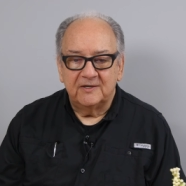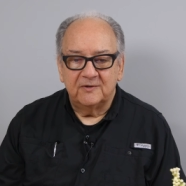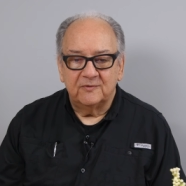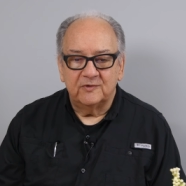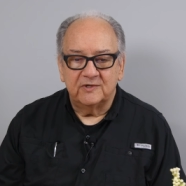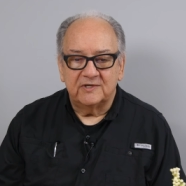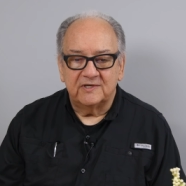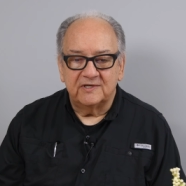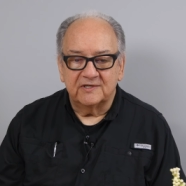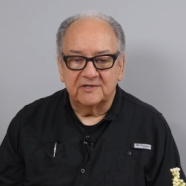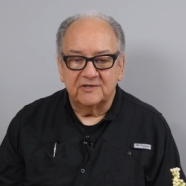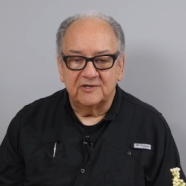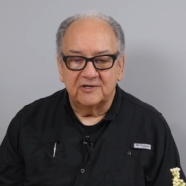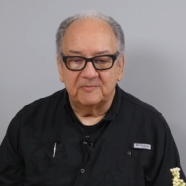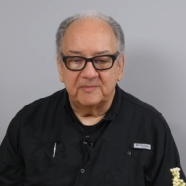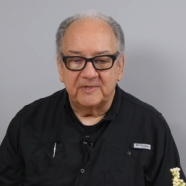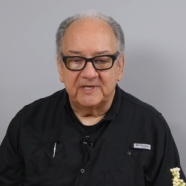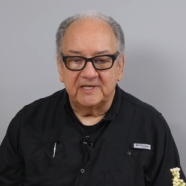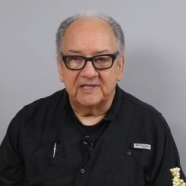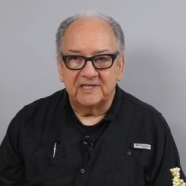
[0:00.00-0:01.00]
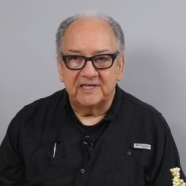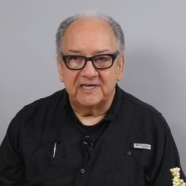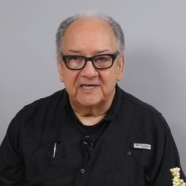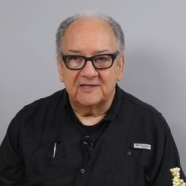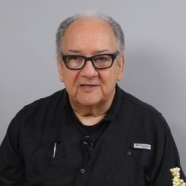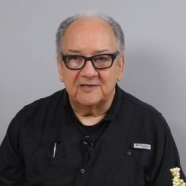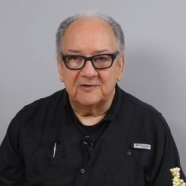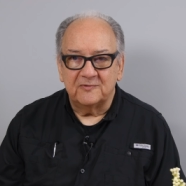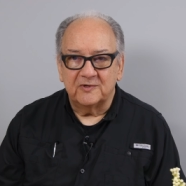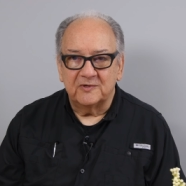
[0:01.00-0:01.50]
which is going to be a
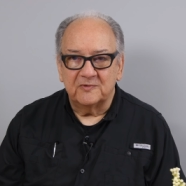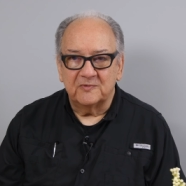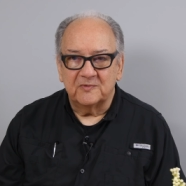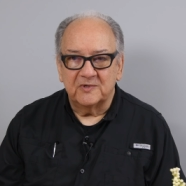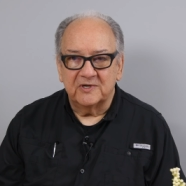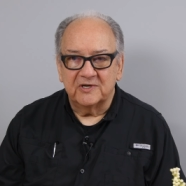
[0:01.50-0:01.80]
lengthy one.